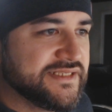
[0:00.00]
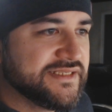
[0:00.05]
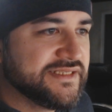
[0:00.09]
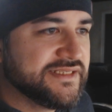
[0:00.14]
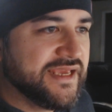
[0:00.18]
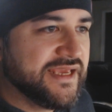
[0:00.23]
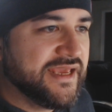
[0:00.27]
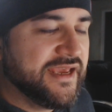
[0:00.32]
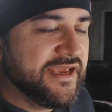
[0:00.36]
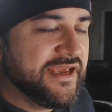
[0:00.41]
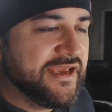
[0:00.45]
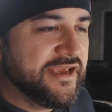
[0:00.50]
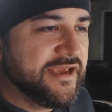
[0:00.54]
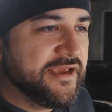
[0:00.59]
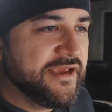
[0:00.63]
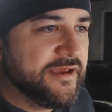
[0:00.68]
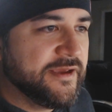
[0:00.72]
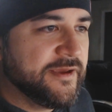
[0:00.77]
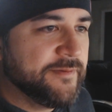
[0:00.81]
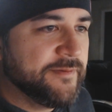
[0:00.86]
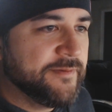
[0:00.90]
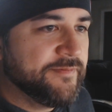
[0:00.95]
is a
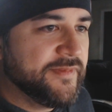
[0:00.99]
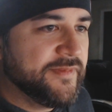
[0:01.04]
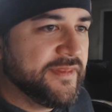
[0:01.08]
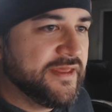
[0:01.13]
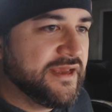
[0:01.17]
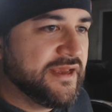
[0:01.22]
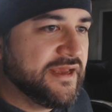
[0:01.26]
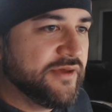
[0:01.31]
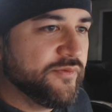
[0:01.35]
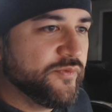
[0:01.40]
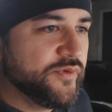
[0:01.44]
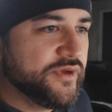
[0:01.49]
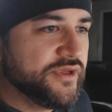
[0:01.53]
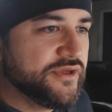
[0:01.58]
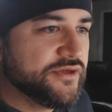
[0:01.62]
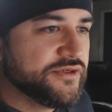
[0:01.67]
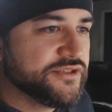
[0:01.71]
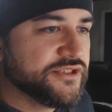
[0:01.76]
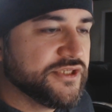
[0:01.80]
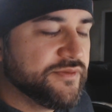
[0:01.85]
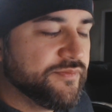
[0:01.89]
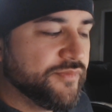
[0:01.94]
game that we
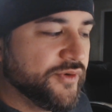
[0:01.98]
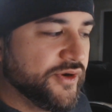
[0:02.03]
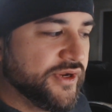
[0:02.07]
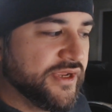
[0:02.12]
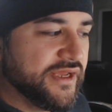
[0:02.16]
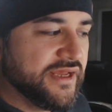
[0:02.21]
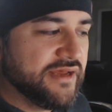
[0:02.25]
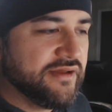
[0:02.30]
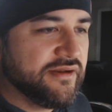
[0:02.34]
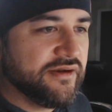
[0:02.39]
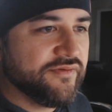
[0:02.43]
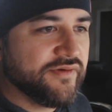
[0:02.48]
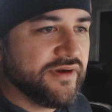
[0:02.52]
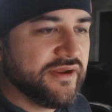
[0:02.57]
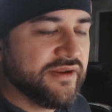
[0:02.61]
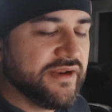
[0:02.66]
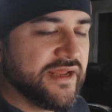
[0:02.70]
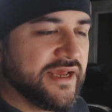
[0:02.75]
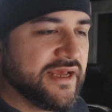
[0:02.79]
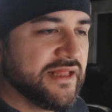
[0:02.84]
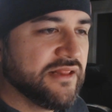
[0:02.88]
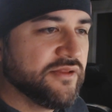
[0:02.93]
usually bring out
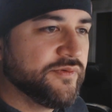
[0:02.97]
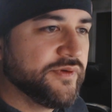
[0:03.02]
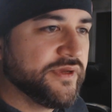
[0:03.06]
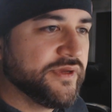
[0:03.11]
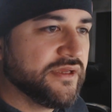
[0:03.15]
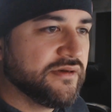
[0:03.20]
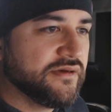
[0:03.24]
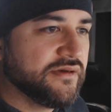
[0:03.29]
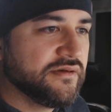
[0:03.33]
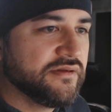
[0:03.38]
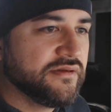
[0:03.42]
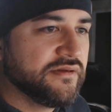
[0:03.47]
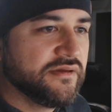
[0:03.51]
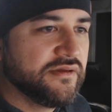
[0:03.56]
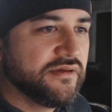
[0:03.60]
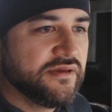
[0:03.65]
around Halloween.